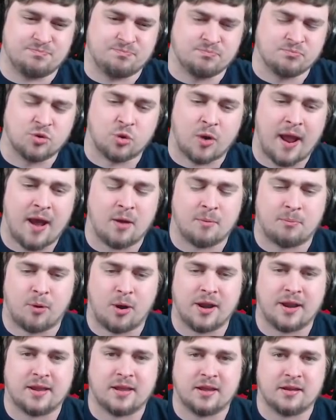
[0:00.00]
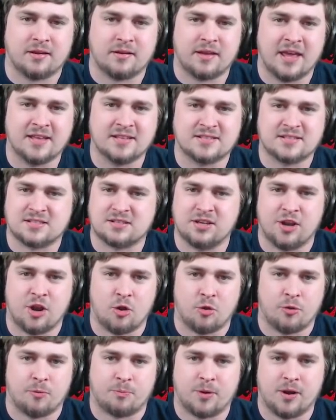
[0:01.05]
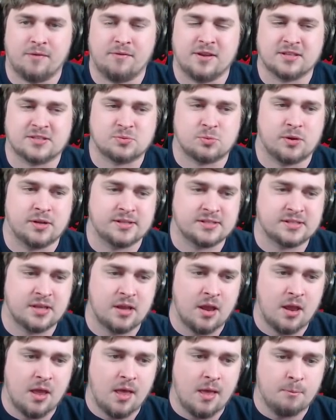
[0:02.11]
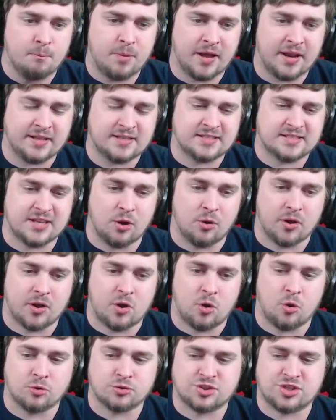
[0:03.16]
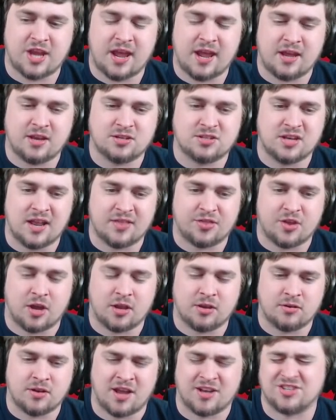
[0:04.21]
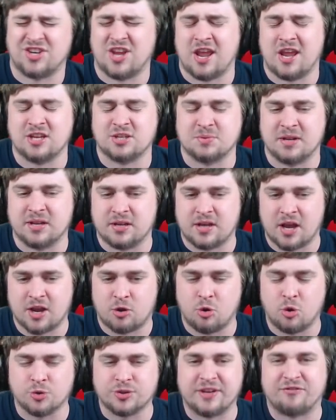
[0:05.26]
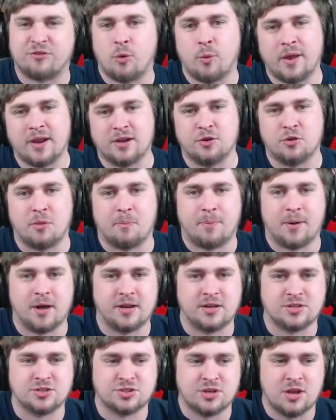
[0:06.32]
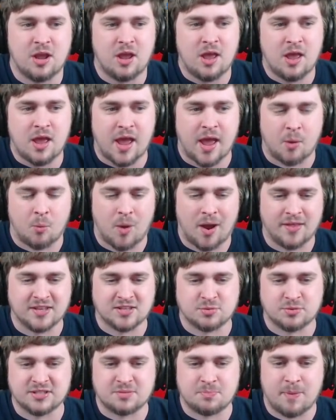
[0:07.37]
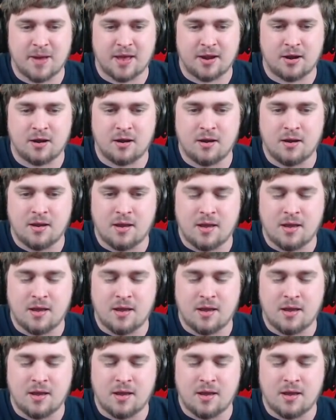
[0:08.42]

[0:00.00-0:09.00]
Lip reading: groundbreaking as, you know, the previous ones, but it's still a cool change. And I thought, not change, but a cool different way to do the punish. And why this one's better,